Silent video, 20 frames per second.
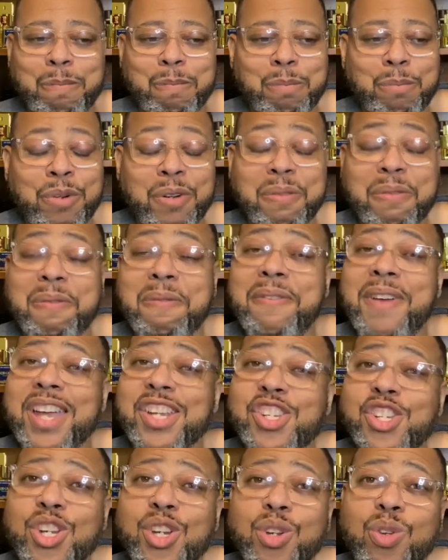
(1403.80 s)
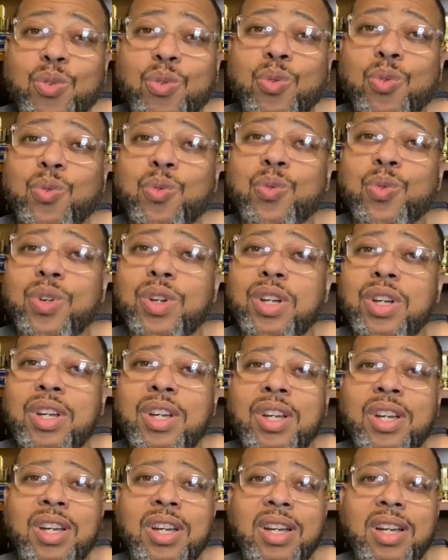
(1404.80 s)
professional,
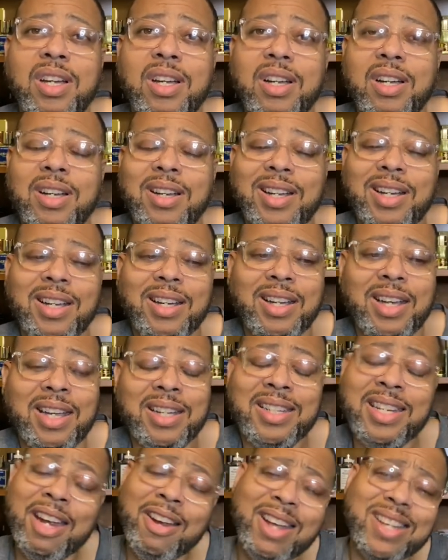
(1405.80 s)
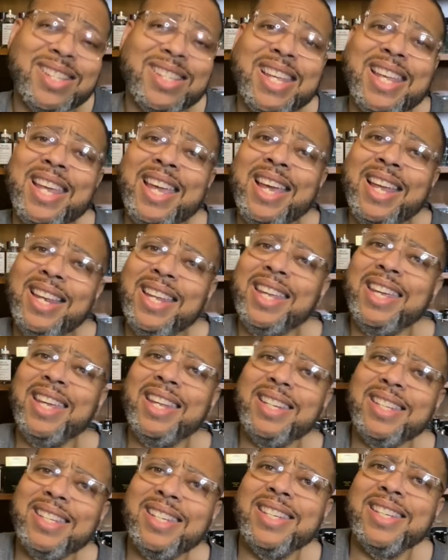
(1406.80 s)
dare I say
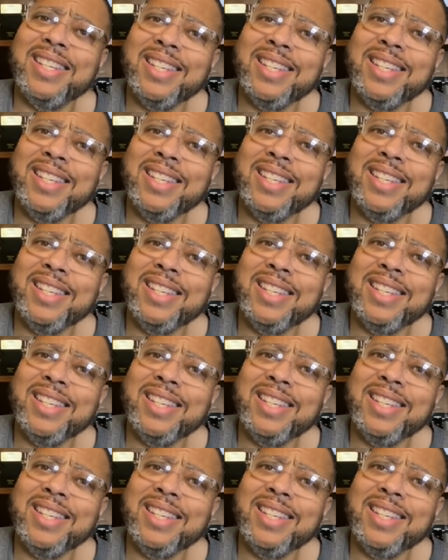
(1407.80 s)
elegant?